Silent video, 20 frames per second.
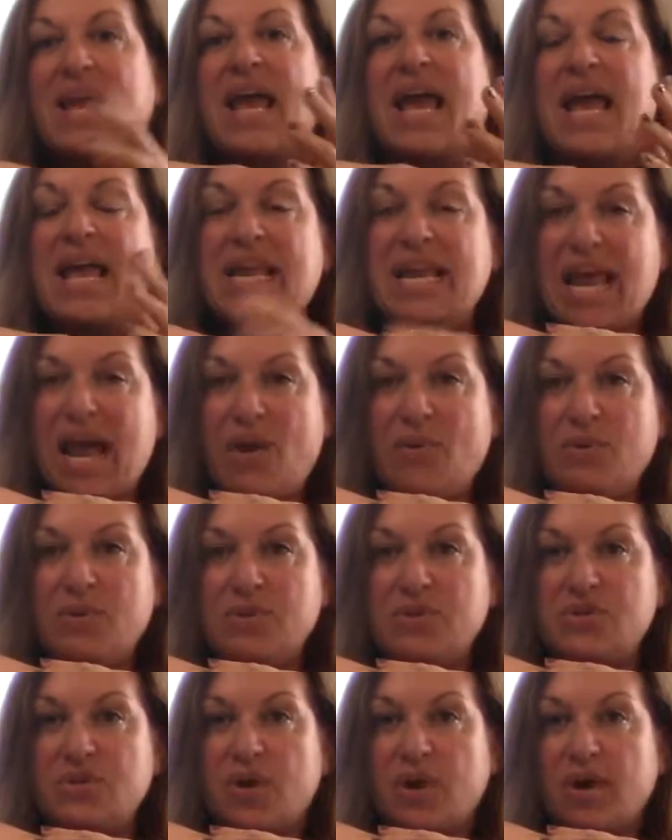And now we'll
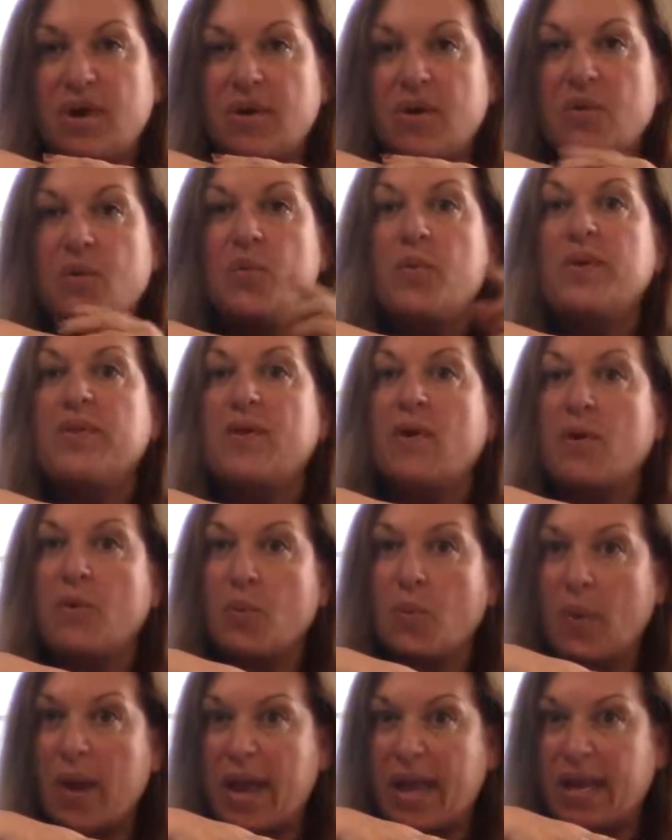start with our
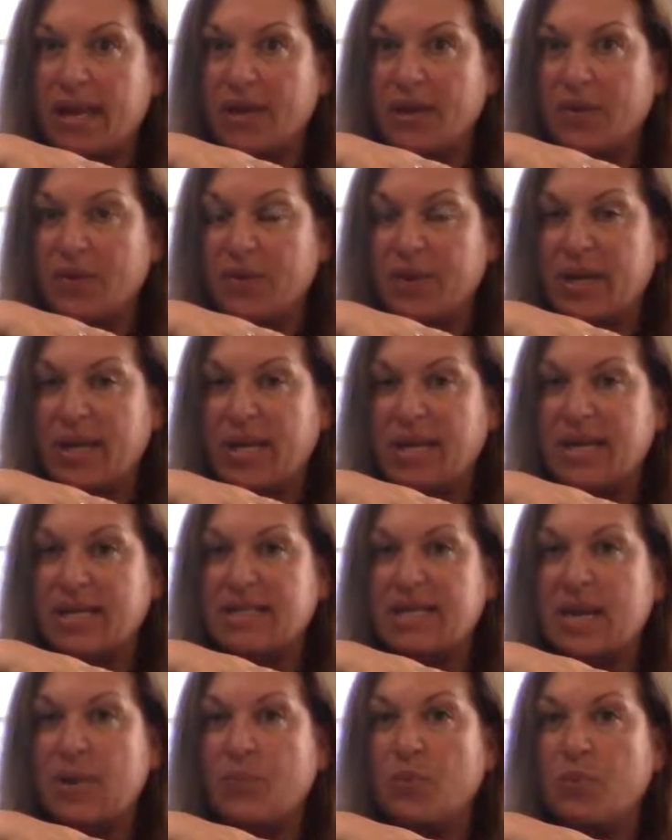wet
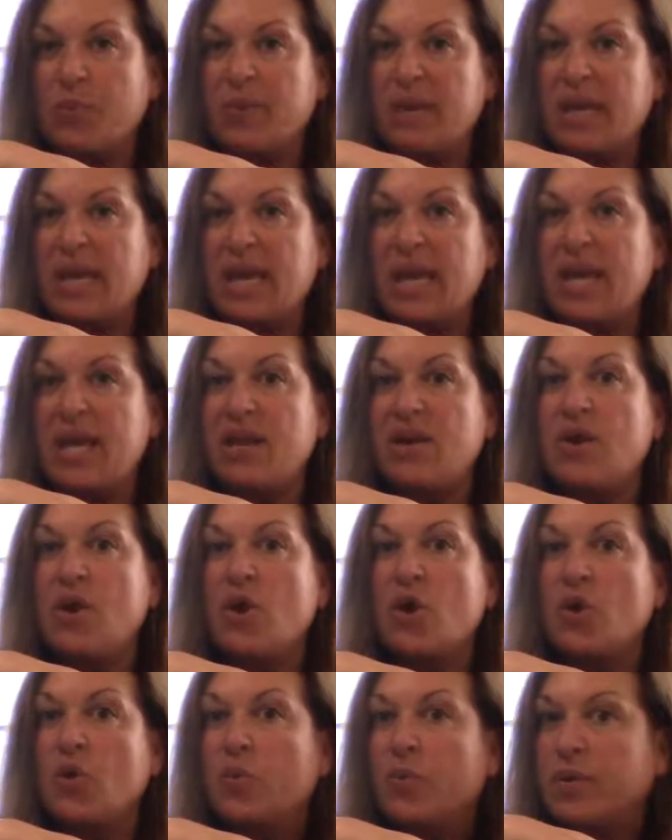ingredients, and we'll begin
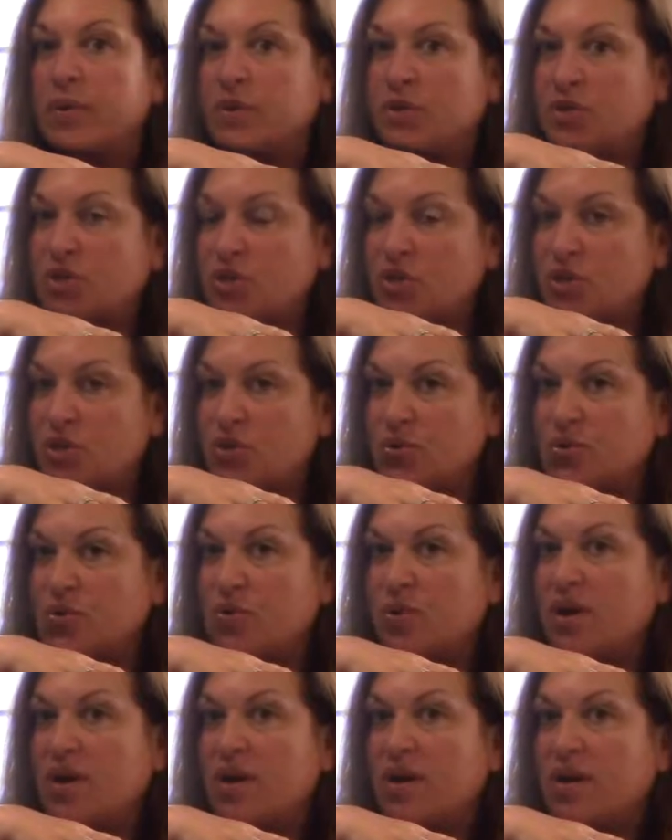with
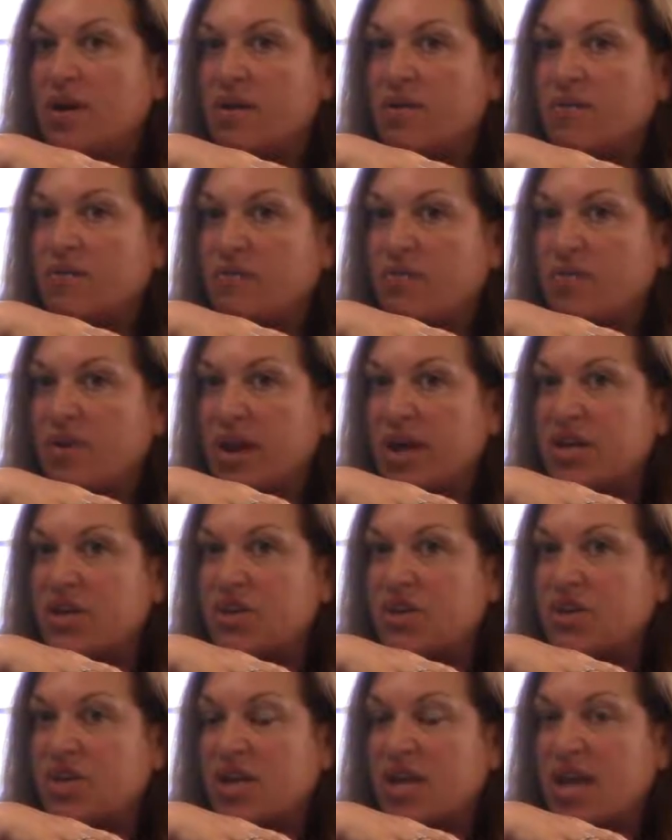2
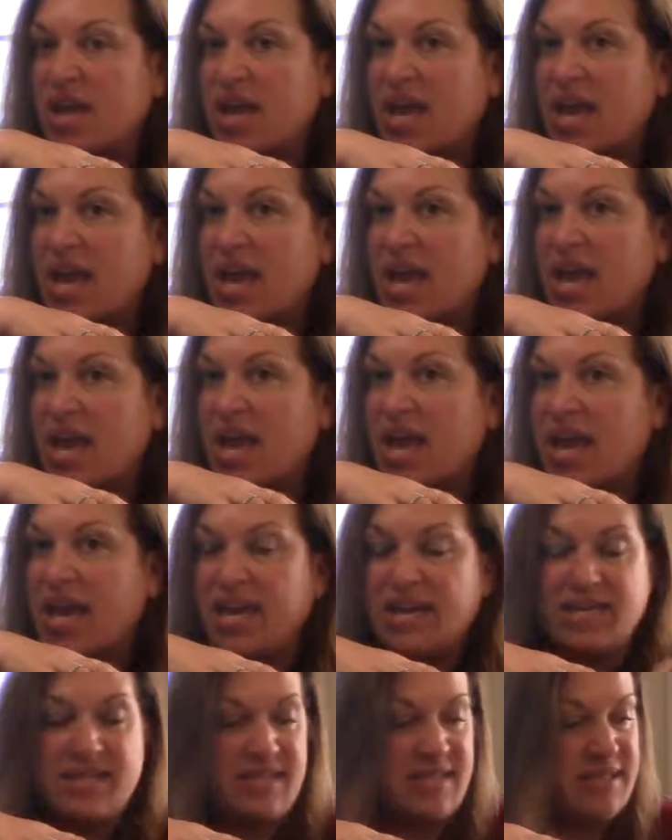fresh
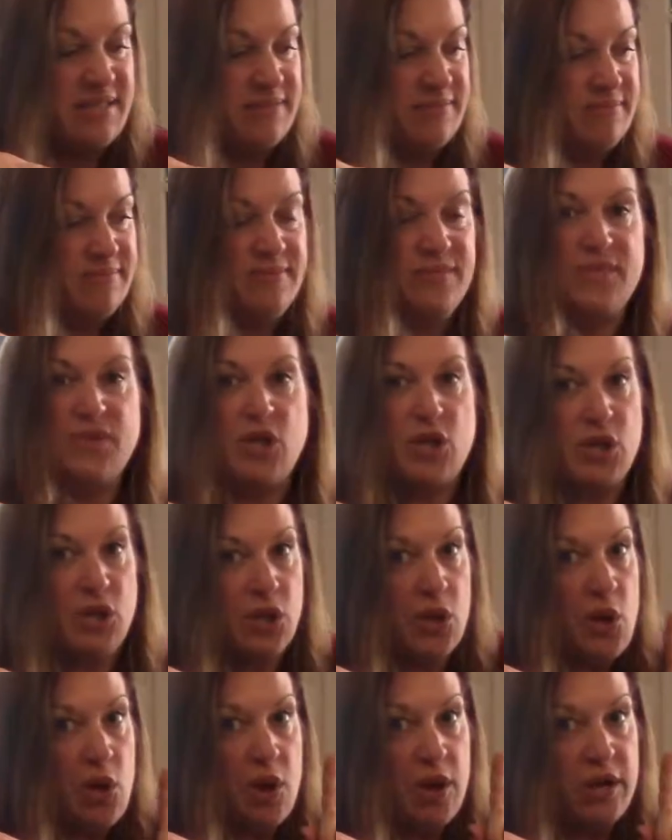eggs,
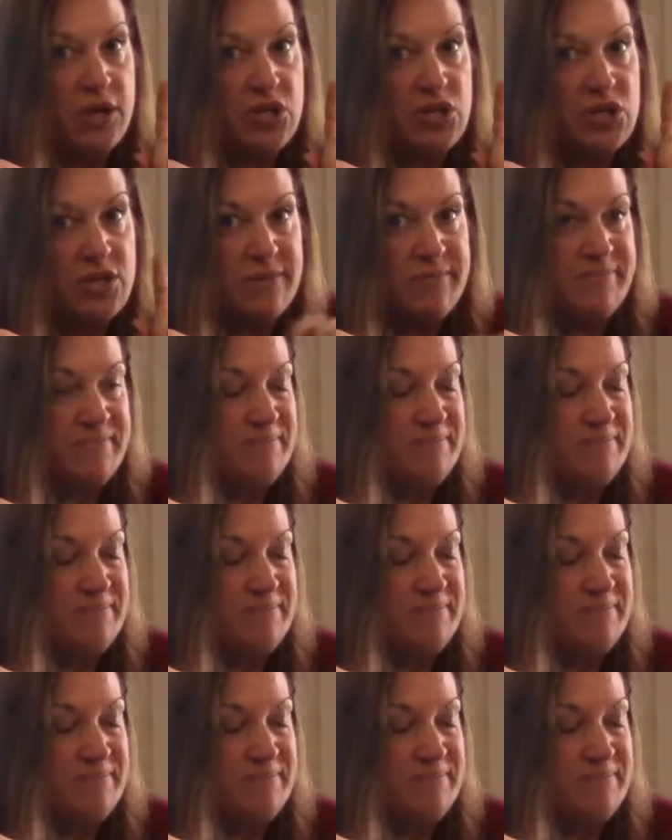large.